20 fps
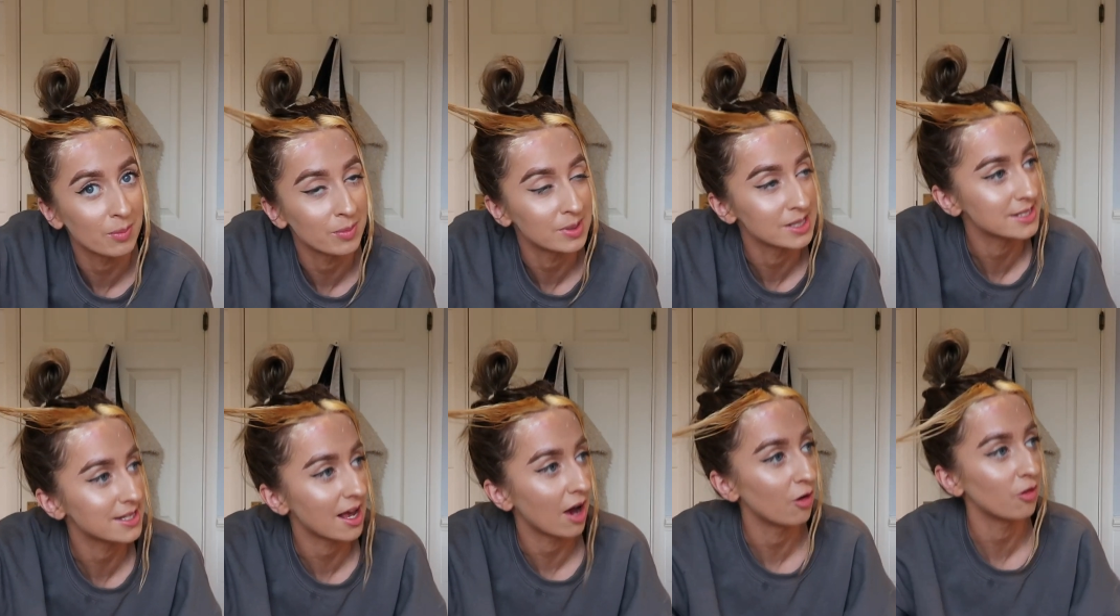
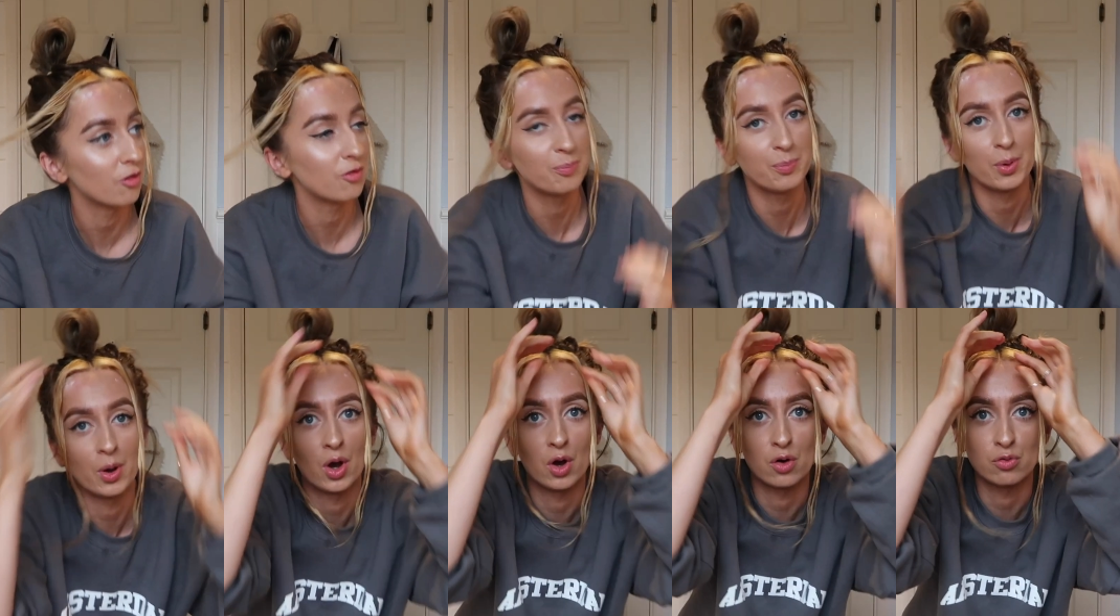blooming self.
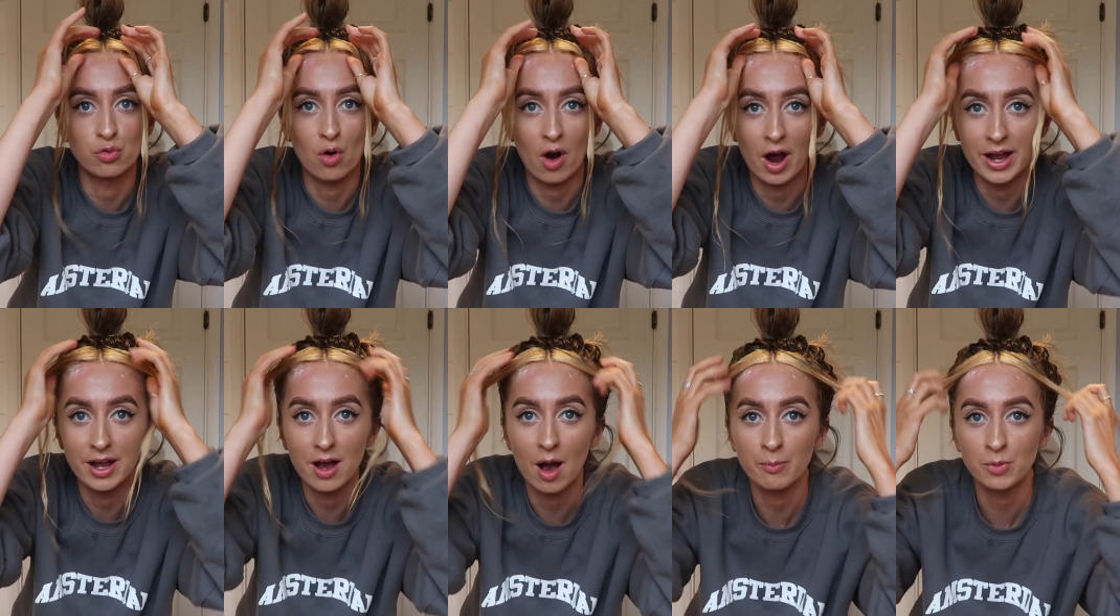But
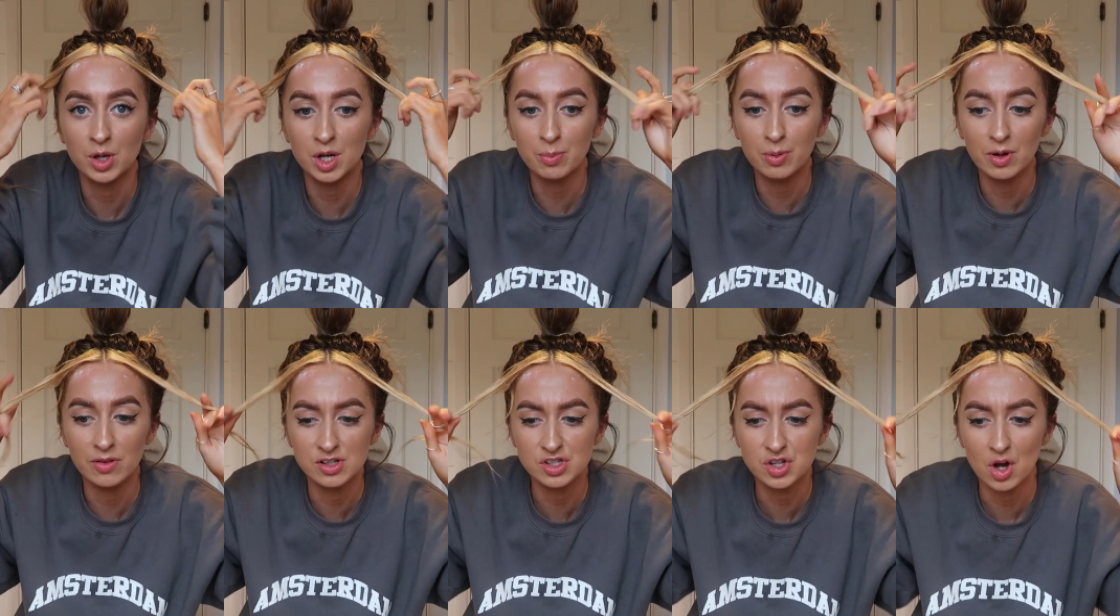right, I'm
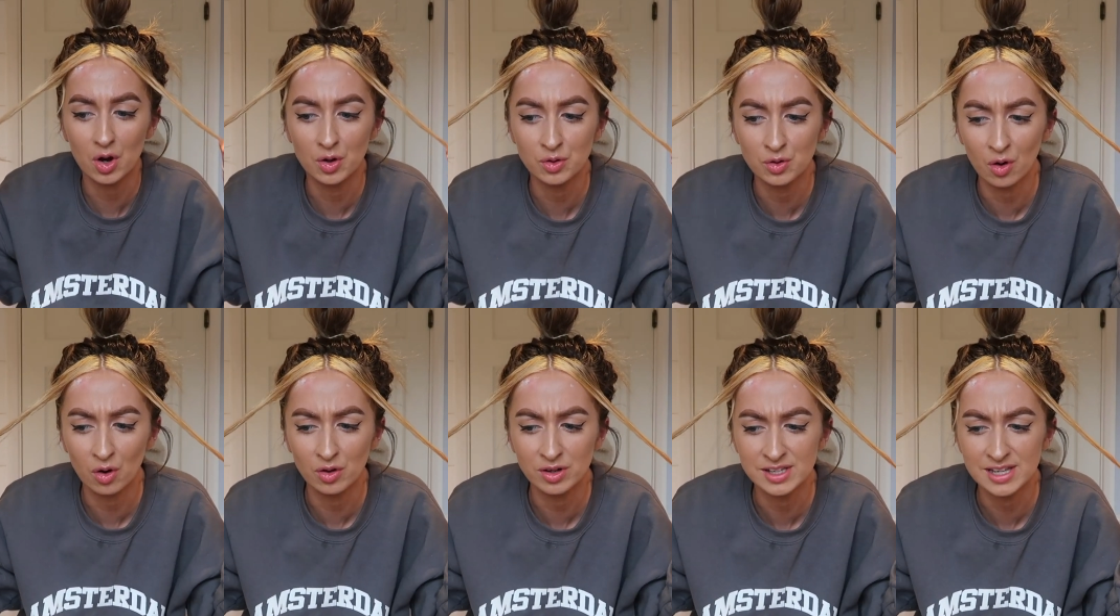gonna put the
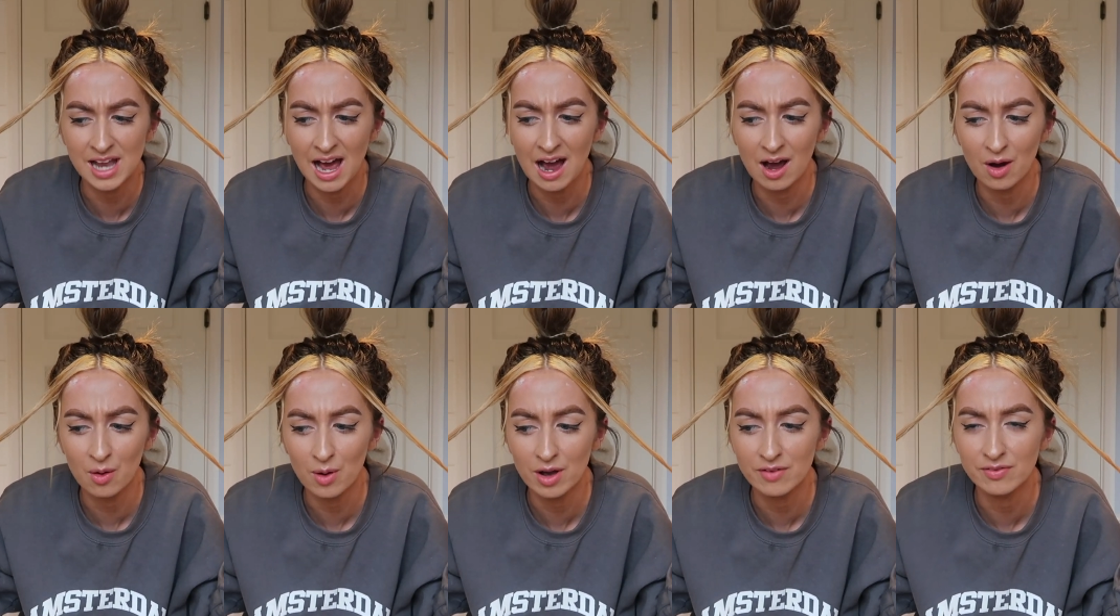toner on
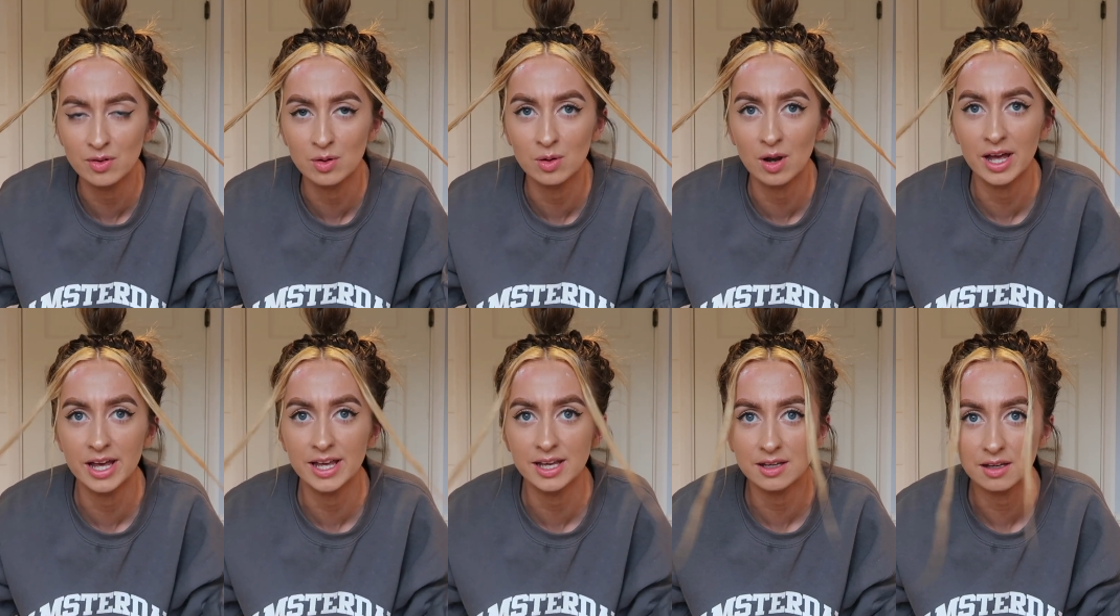now. I feel
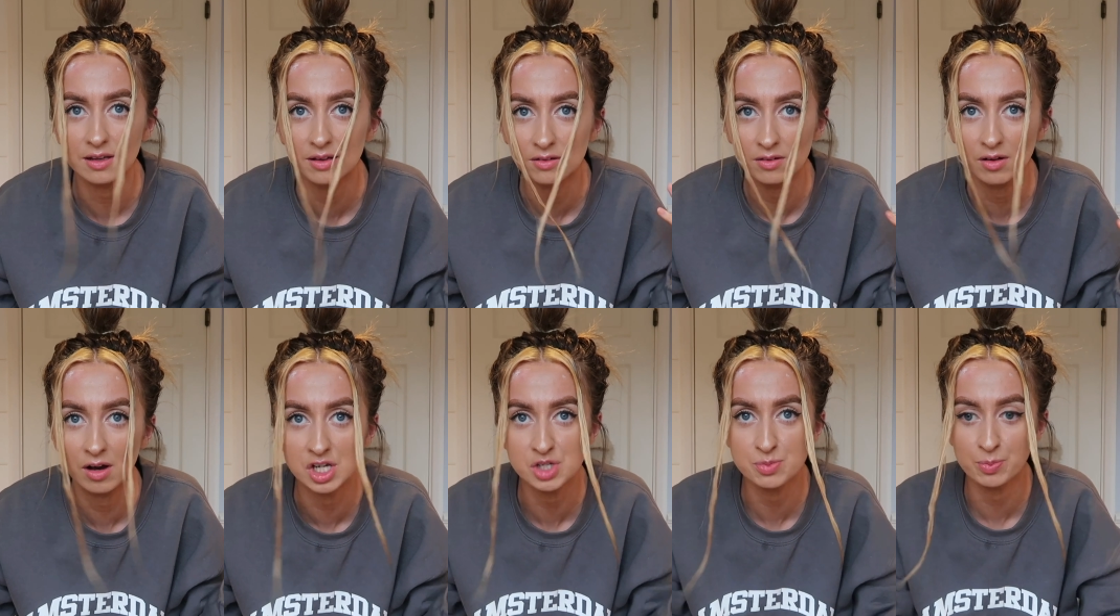like
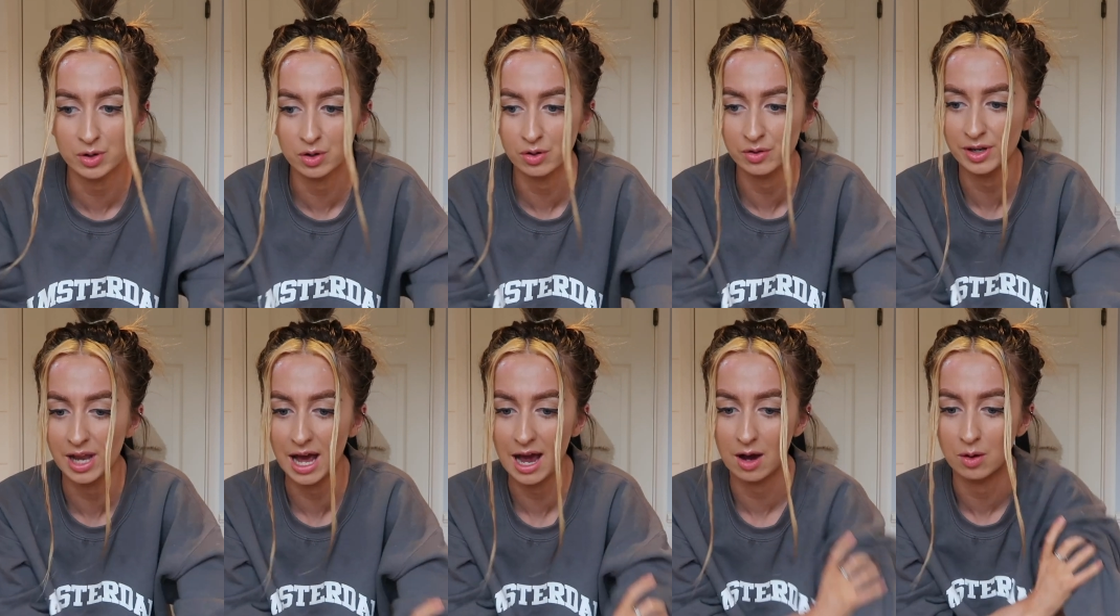I should put it
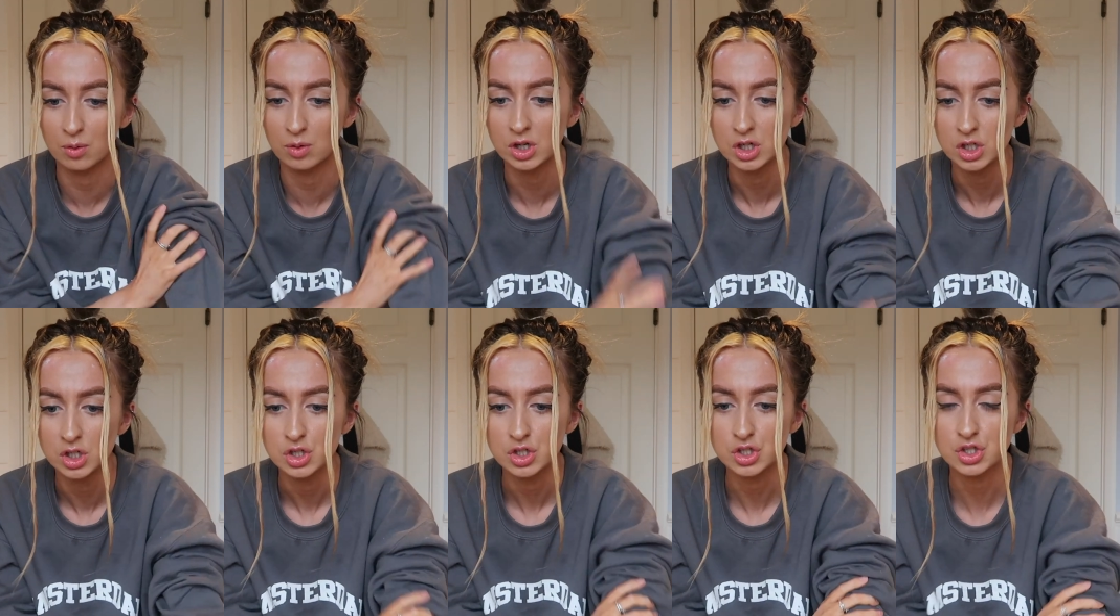on
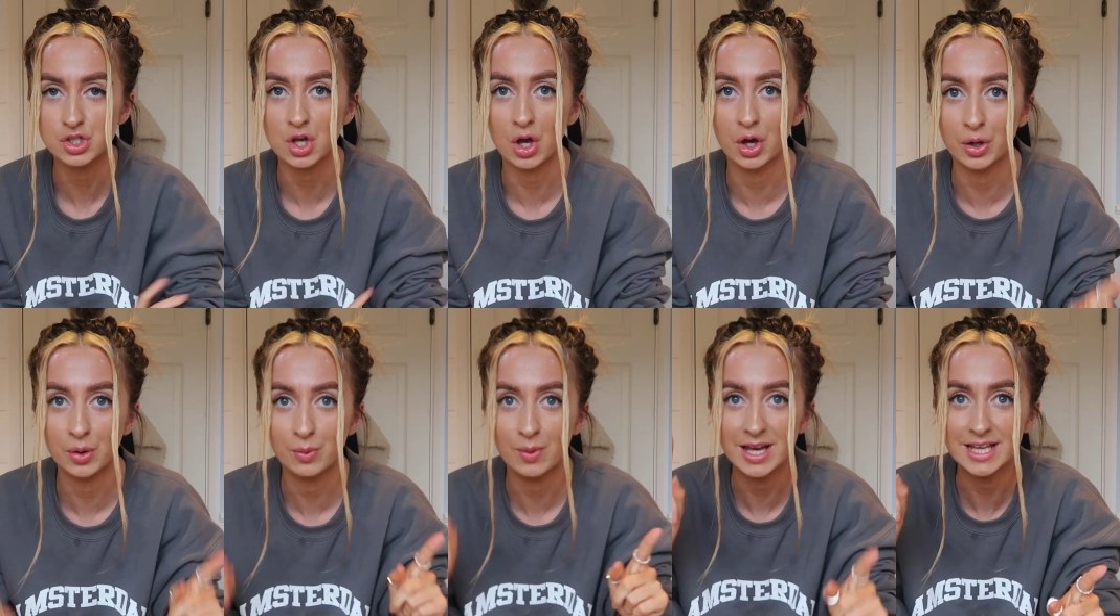now. So
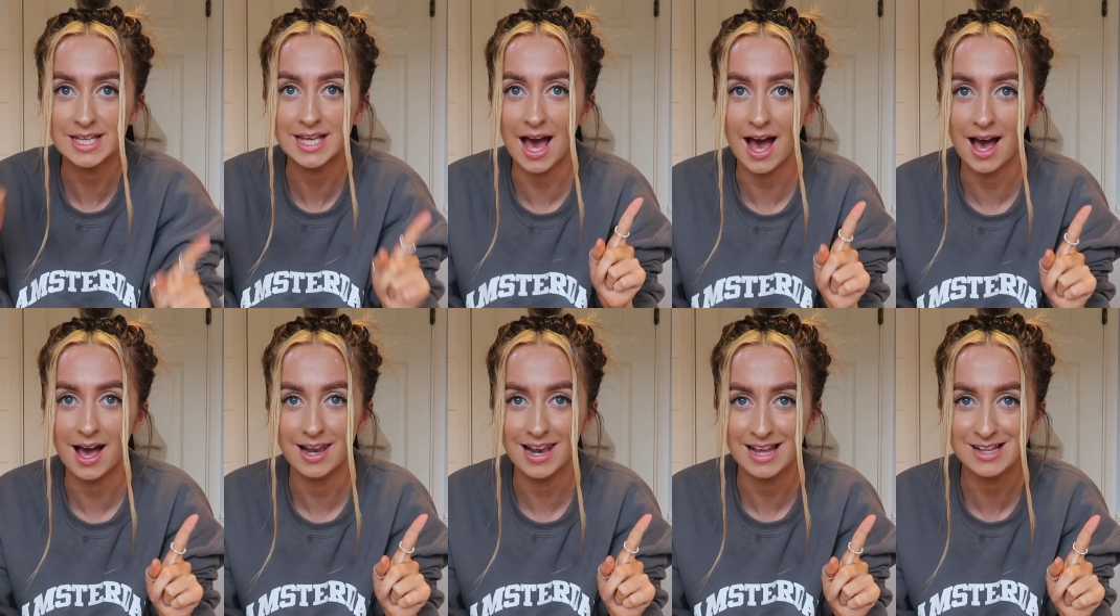
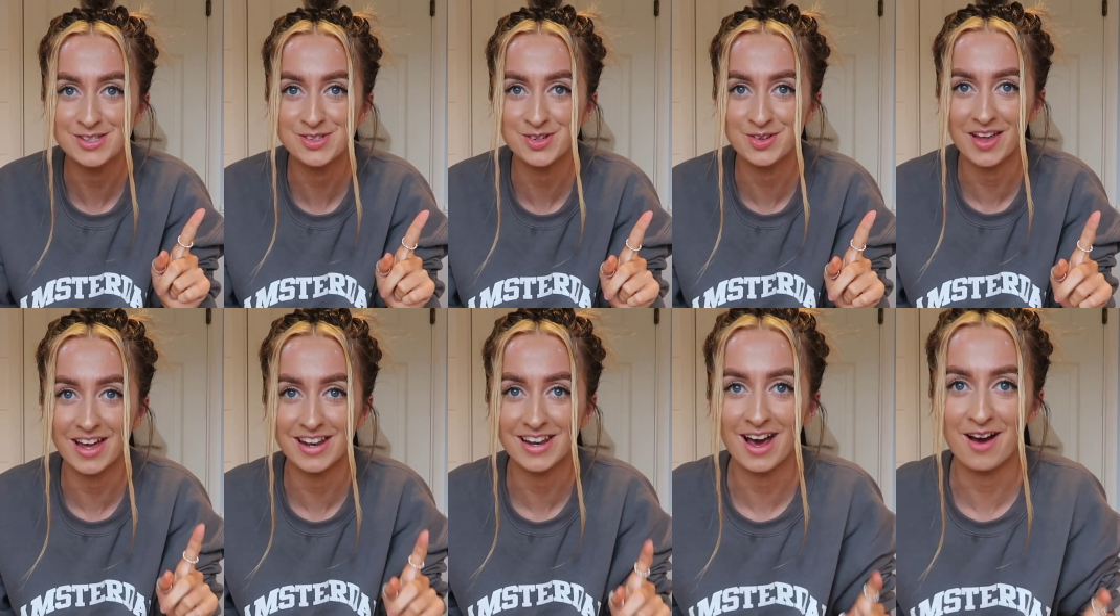yeah, let's
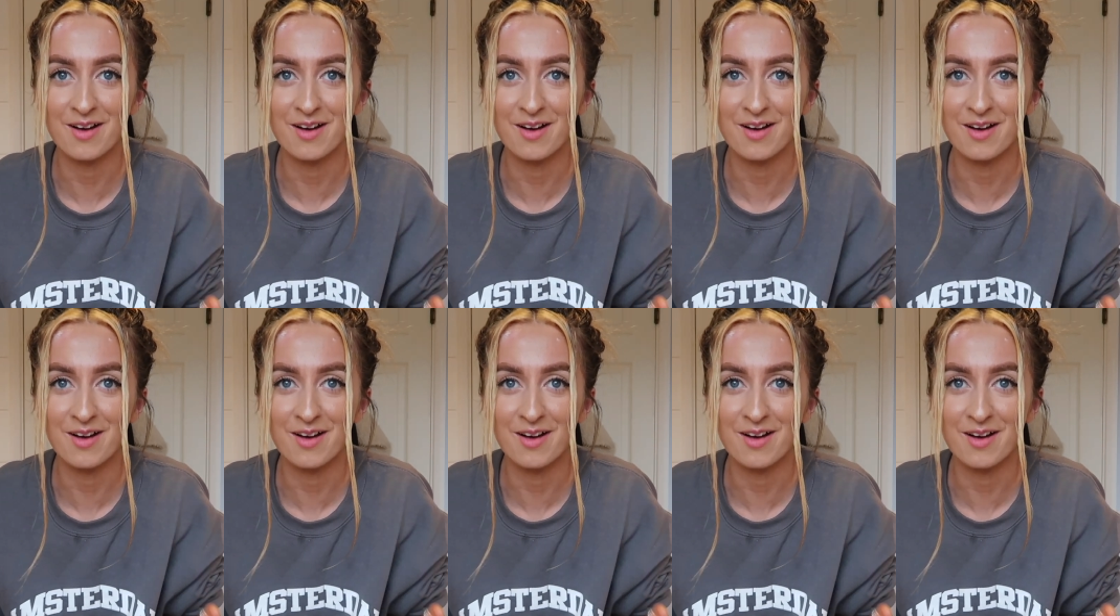do that